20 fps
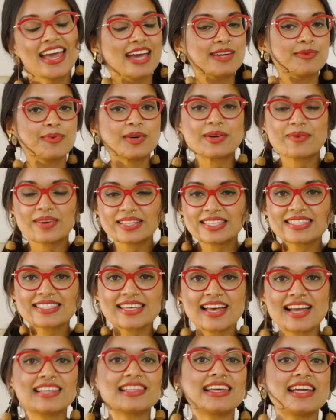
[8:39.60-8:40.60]
And when I went to
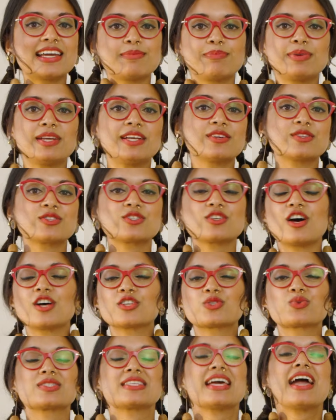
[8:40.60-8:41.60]
Thailand, peanut
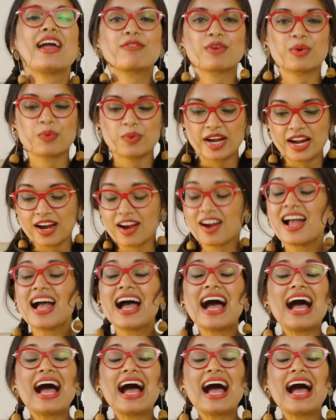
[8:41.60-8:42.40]
sauce was everywhere.